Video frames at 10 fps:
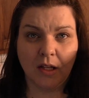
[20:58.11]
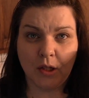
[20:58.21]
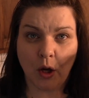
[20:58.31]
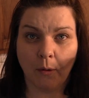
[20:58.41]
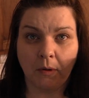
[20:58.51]

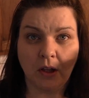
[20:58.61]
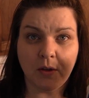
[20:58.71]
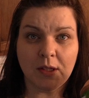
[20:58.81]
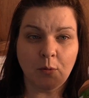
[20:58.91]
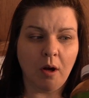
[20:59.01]
So I'm gonna
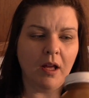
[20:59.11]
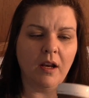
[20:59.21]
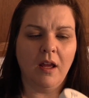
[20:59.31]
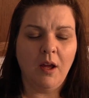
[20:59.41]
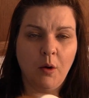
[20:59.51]
use the
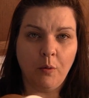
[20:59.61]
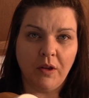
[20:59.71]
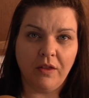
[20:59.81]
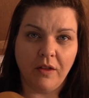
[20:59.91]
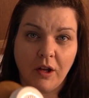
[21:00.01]
one
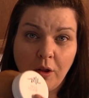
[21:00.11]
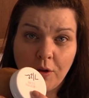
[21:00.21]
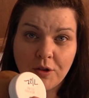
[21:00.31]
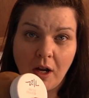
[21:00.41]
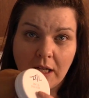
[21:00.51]
with the
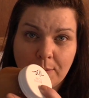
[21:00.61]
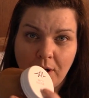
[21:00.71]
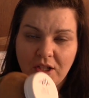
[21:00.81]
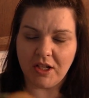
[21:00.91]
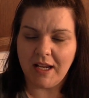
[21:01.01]
closer
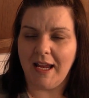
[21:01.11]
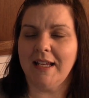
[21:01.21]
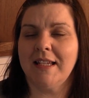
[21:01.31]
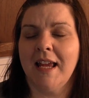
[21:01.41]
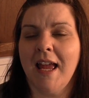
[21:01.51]
expiration
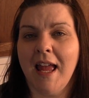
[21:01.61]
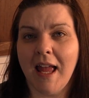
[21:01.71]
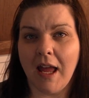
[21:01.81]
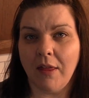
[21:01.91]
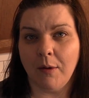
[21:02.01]
date
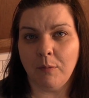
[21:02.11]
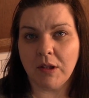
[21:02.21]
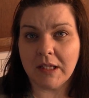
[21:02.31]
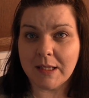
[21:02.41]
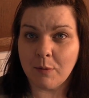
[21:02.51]
and then
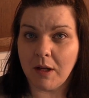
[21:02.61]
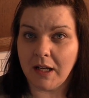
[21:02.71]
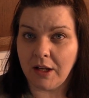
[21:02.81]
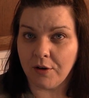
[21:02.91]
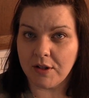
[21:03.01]
put this one
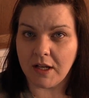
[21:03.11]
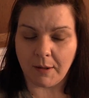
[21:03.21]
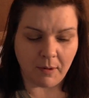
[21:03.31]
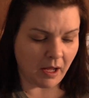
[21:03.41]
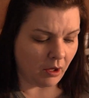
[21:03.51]
in our
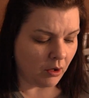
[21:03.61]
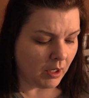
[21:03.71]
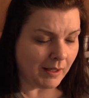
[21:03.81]
stockpile.